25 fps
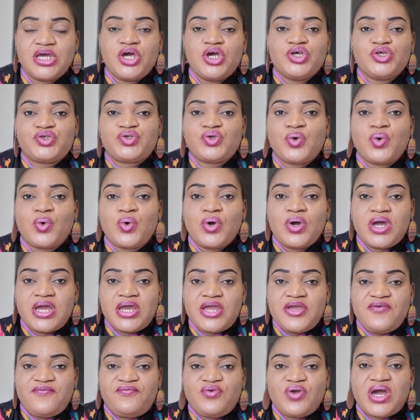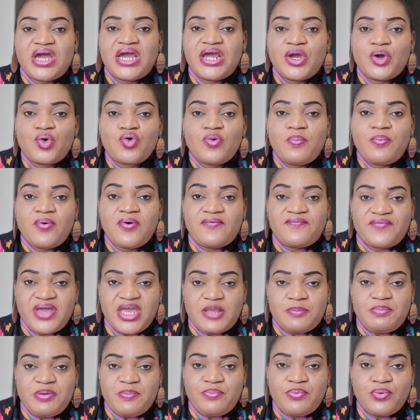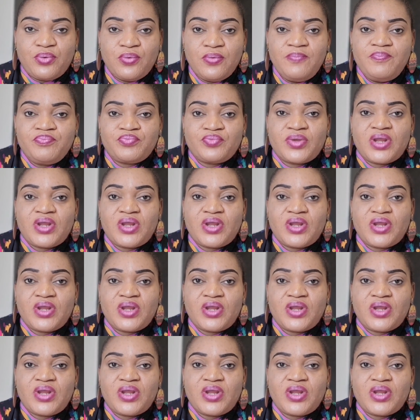So if you are a group of 8 people